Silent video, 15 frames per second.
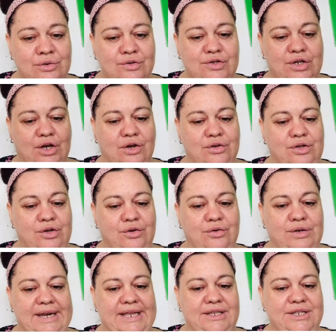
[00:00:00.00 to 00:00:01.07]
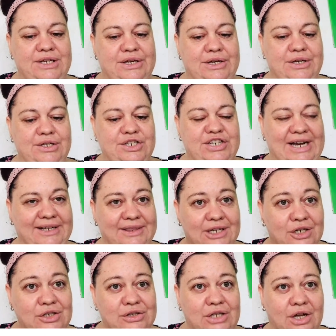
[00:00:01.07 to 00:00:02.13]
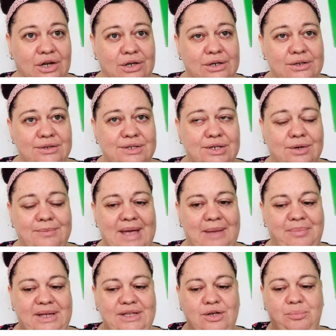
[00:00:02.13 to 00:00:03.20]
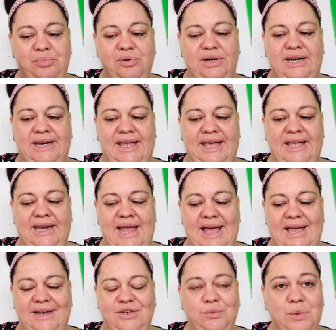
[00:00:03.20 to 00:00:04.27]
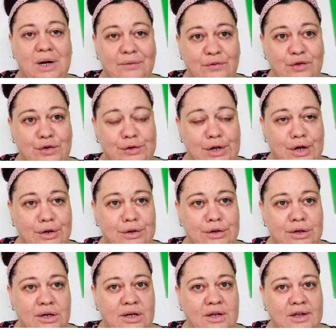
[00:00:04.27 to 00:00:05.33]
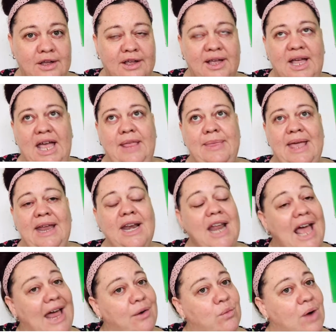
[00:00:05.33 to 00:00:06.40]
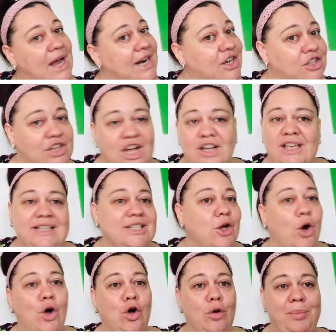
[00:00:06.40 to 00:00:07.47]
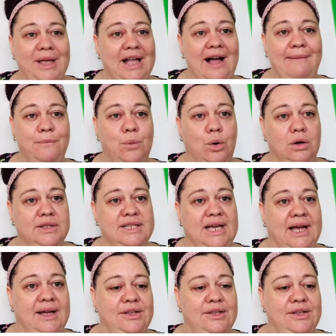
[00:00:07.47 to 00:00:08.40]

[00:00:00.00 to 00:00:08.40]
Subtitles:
So you need to check the clock. So maybe you put it in at 12 o'clock. And then at 1 o'clock, it's all become water.